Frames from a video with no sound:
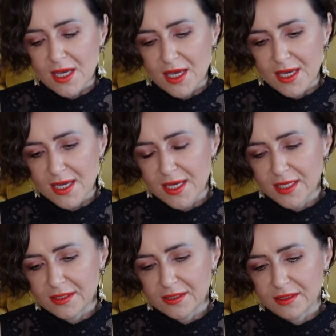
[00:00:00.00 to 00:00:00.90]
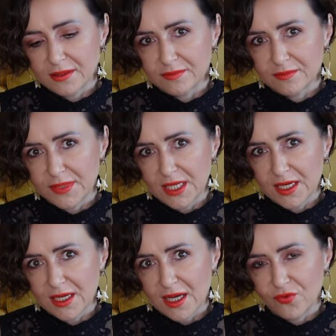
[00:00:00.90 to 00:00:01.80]
And
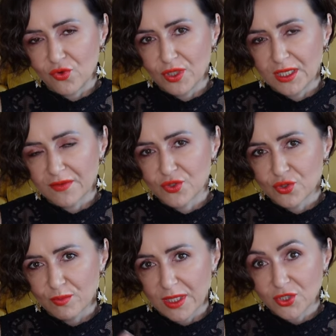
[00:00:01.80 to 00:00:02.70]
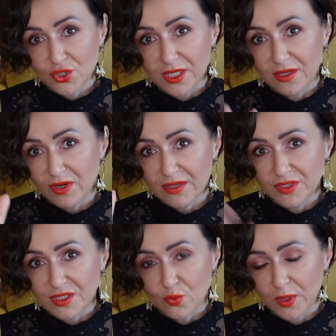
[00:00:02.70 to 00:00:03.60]
yeah, I've fallen off so much. They arrived
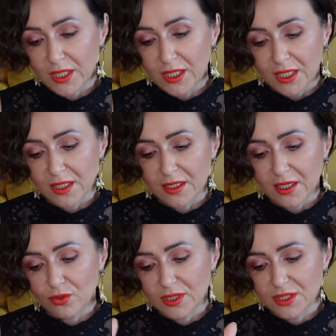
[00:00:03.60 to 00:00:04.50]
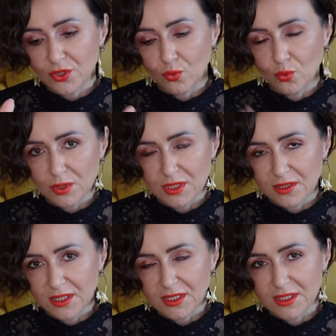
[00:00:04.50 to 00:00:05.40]
this week and I already
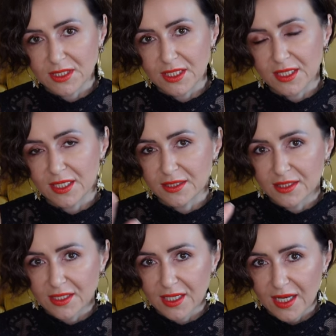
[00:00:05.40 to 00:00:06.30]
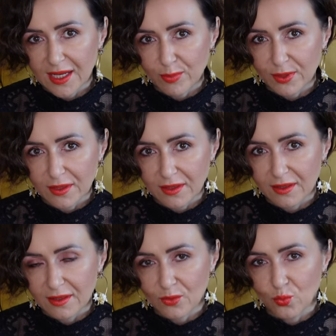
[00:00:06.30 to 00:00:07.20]
ordered another
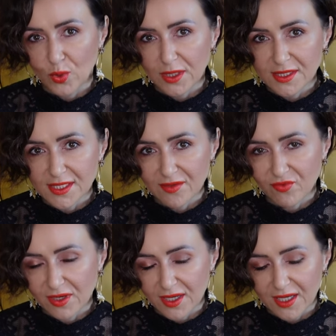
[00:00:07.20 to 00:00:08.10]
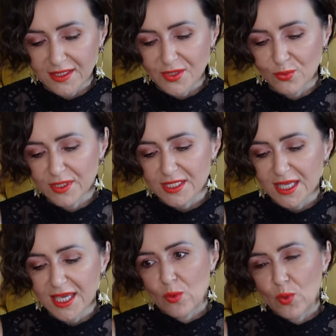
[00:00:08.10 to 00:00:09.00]
couple ones, different colors
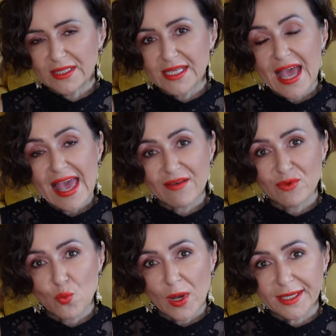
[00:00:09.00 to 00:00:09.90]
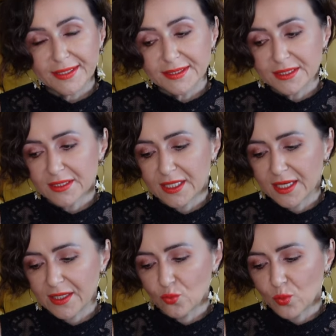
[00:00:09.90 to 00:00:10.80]
obviously. One the heavyweight
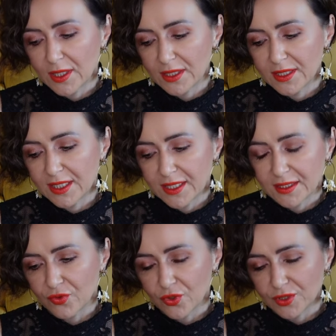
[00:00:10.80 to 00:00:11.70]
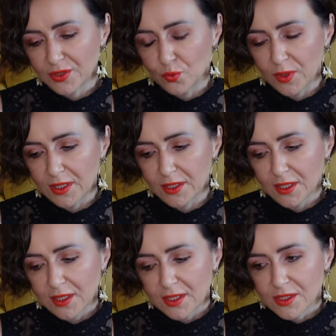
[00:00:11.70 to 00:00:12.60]
and one another cotton one.
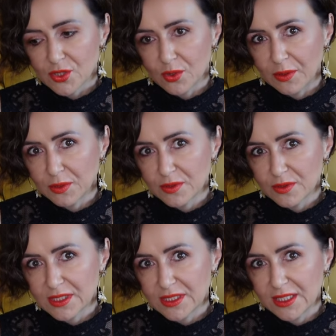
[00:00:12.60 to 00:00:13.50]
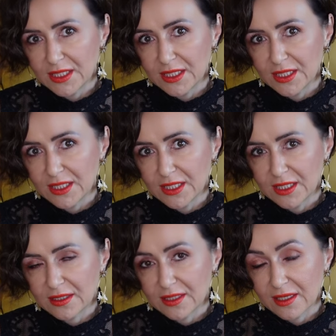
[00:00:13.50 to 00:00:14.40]
So I want to
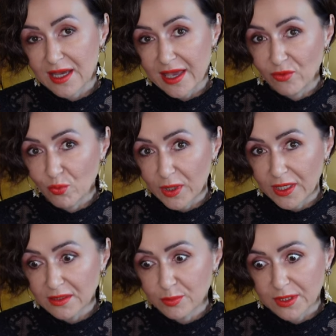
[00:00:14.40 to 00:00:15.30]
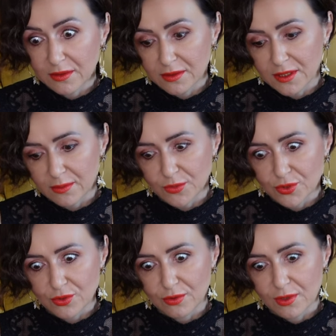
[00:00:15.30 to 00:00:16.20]
see the heavyweight because I'm
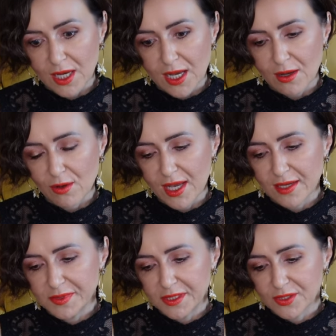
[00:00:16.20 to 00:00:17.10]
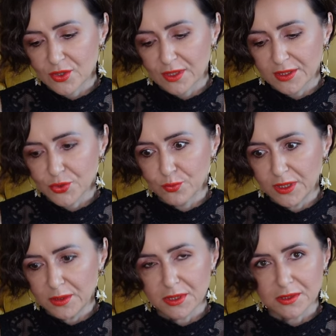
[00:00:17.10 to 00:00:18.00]
not sure how heavy it's gonna to
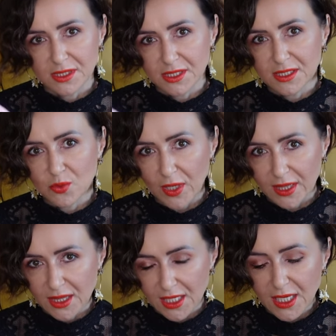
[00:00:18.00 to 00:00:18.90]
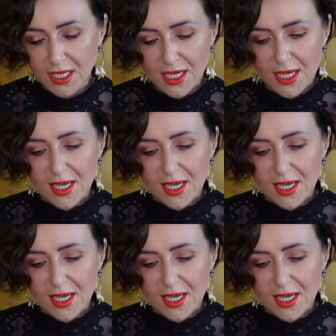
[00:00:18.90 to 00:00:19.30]
be because this is quite thick.